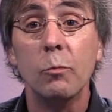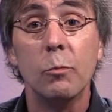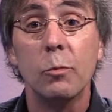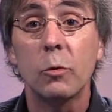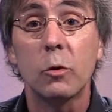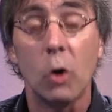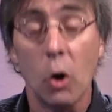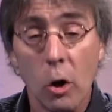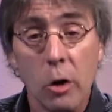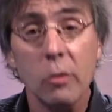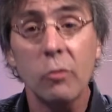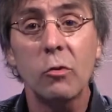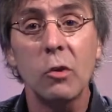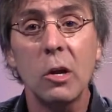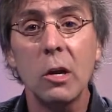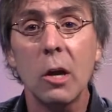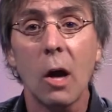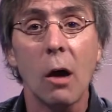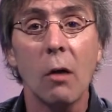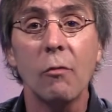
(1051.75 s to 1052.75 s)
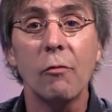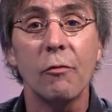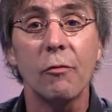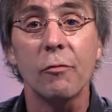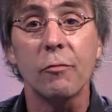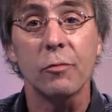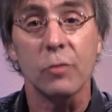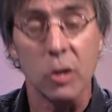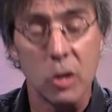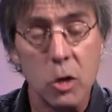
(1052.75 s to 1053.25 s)
courtesy of
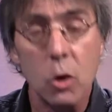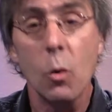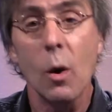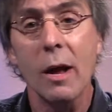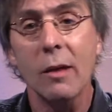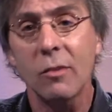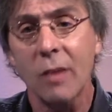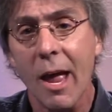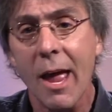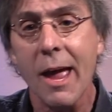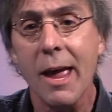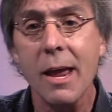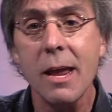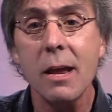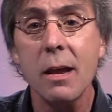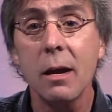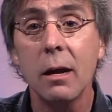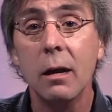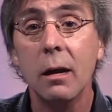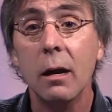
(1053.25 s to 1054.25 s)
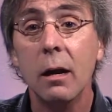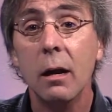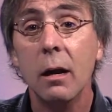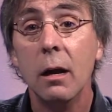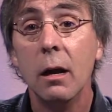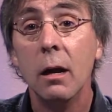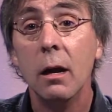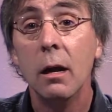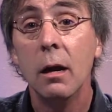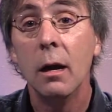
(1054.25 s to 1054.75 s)
the USA,
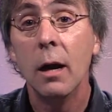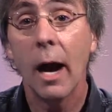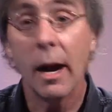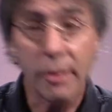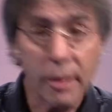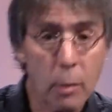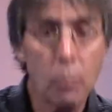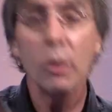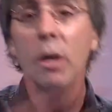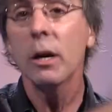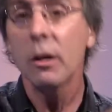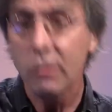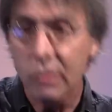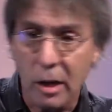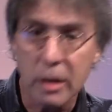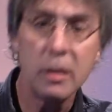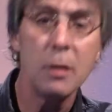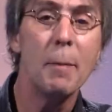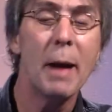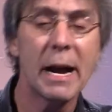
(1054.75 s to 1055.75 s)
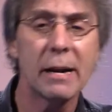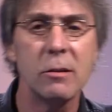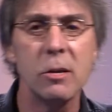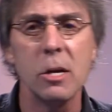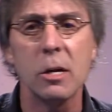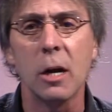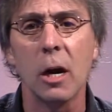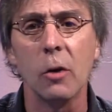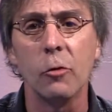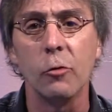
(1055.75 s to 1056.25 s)
and then we're going to send you back to
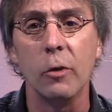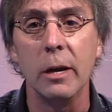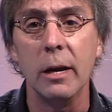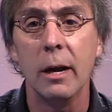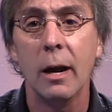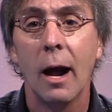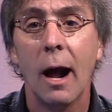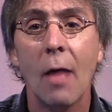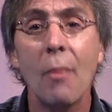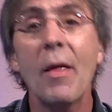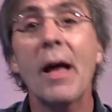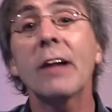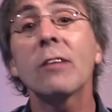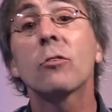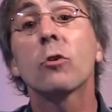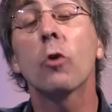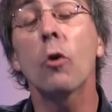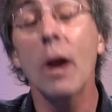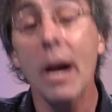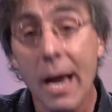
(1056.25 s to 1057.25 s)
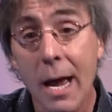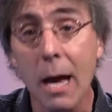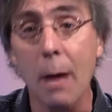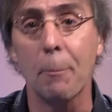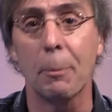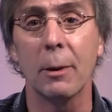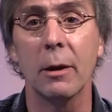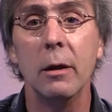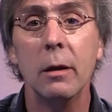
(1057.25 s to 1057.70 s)
your country. And that's crap.